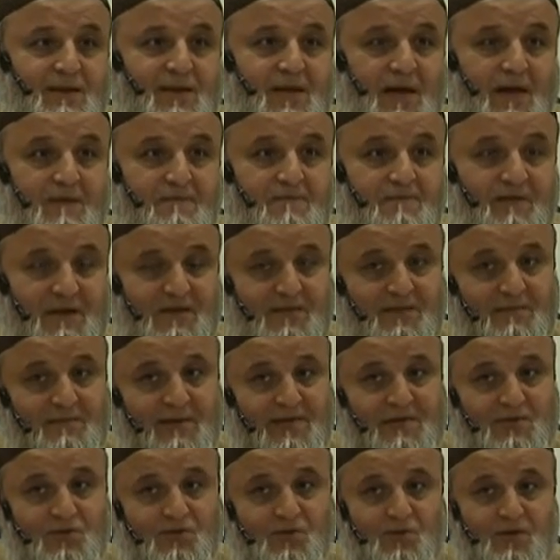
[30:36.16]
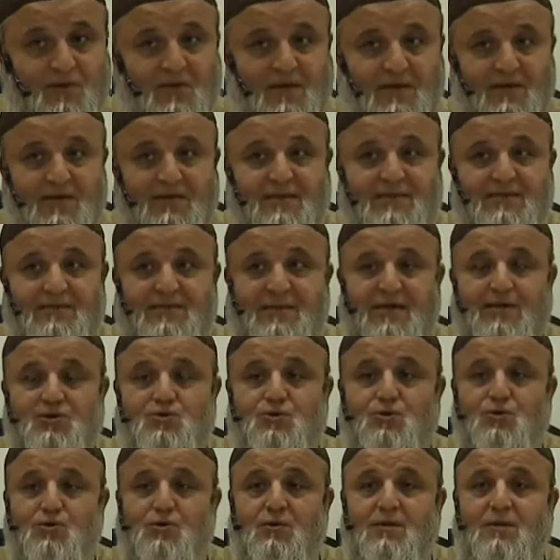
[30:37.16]
A fundamental,
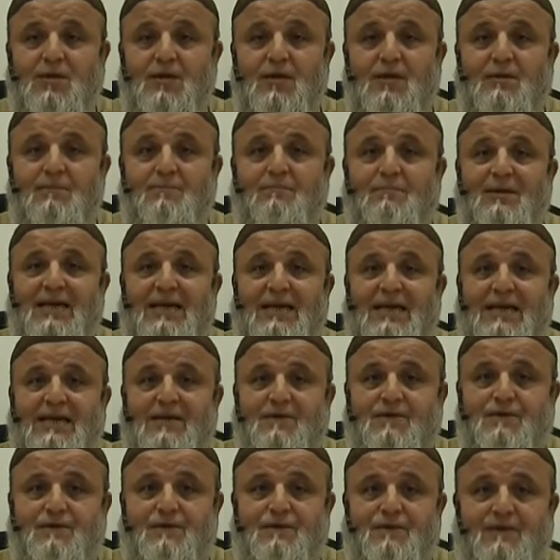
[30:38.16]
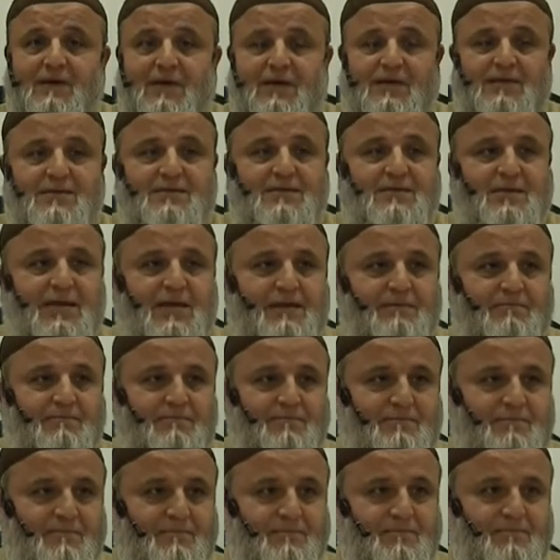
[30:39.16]
central belief in Islam.
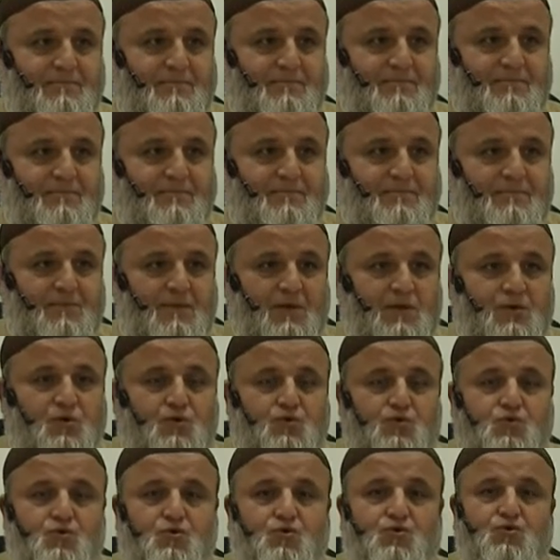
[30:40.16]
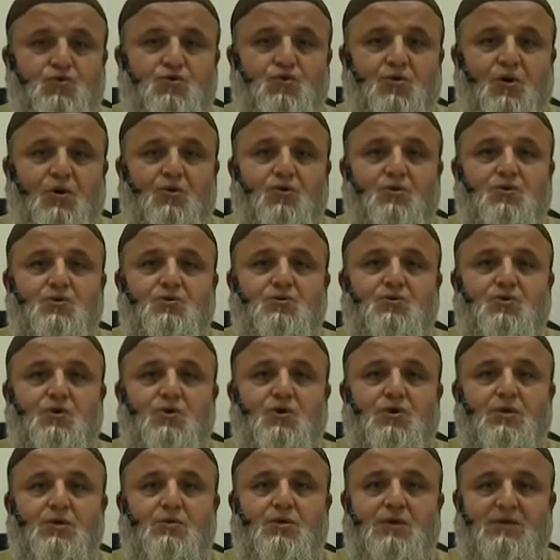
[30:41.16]
You do not
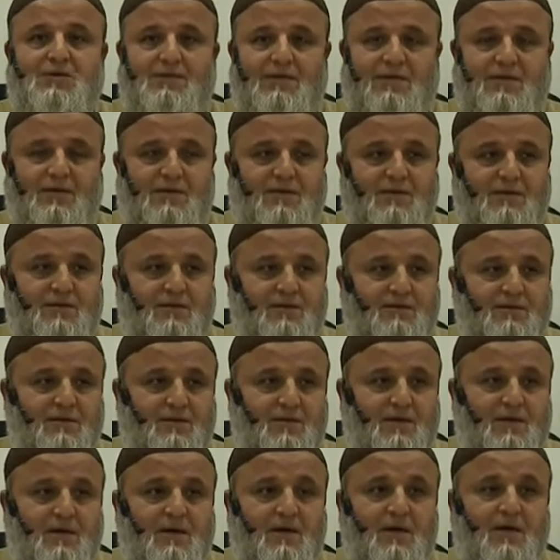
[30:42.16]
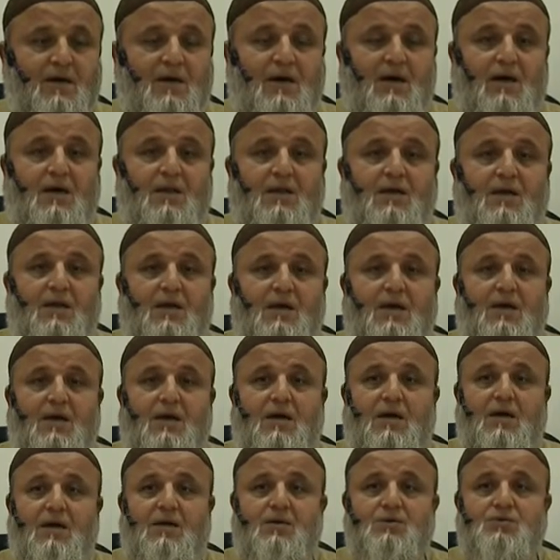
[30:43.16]
control your rizq.
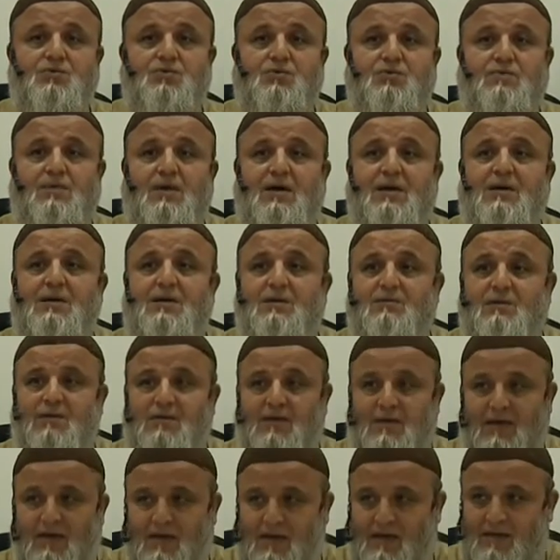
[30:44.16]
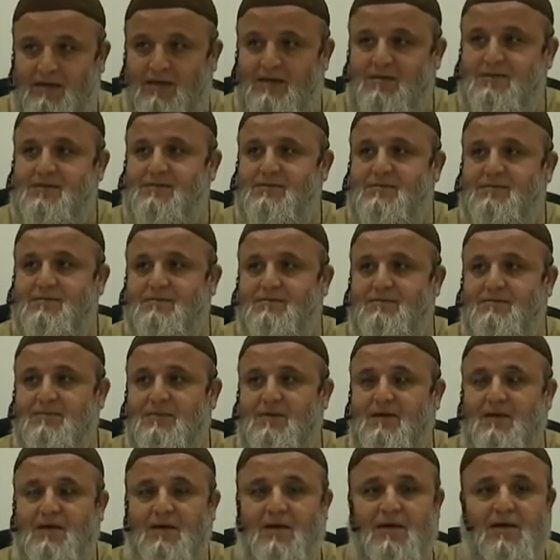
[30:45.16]
Allah subhanahu wa ta'ala does.
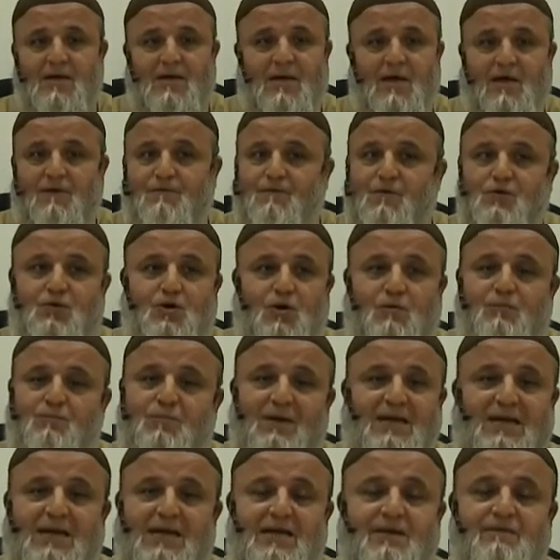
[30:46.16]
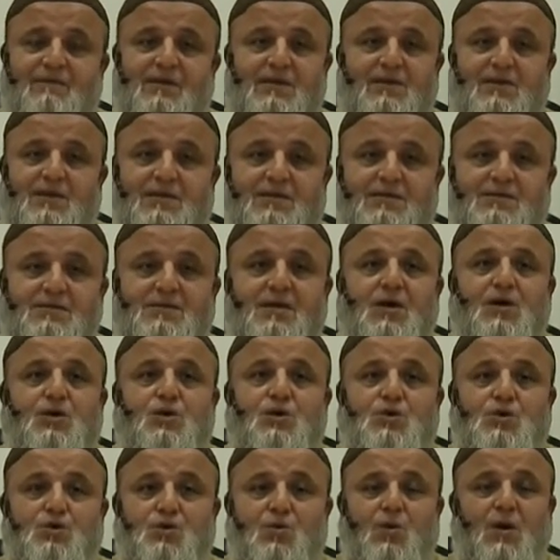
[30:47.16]
If you don't believe in this,
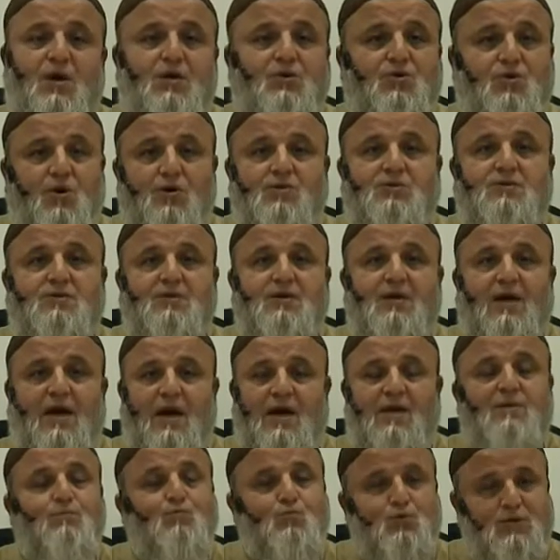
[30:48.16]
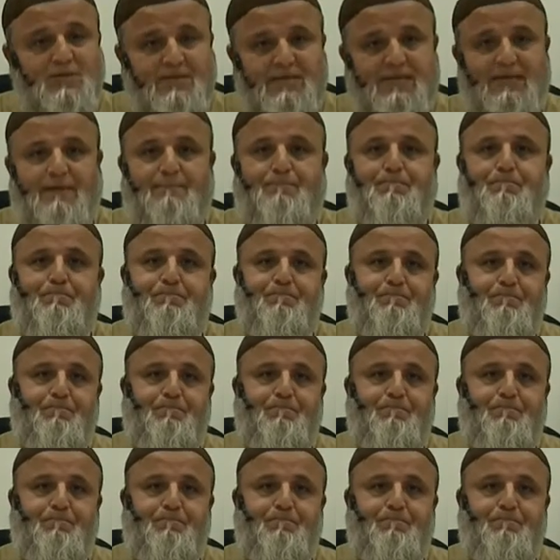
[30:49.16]
you are not a Muslim.